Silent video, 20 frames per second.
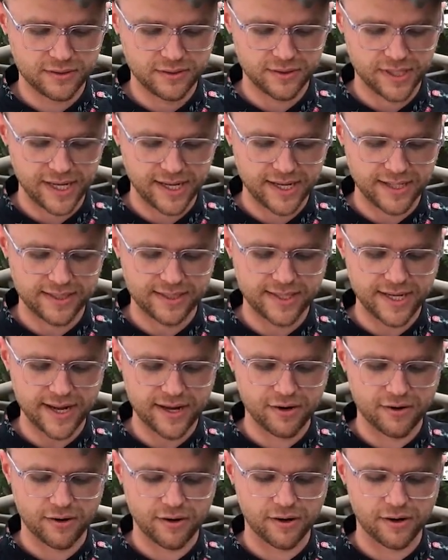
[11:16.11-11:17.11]
like I said,
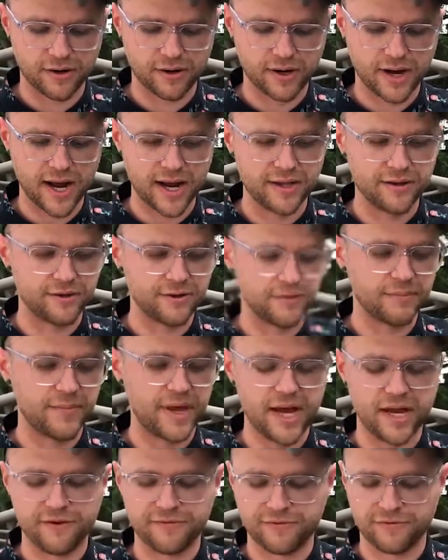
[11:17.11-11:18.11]
are either
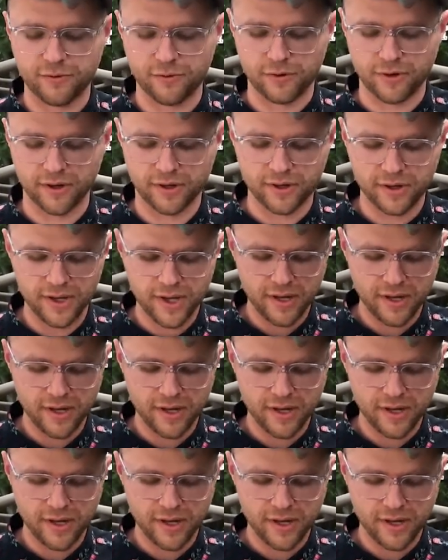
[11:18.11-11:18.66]
made for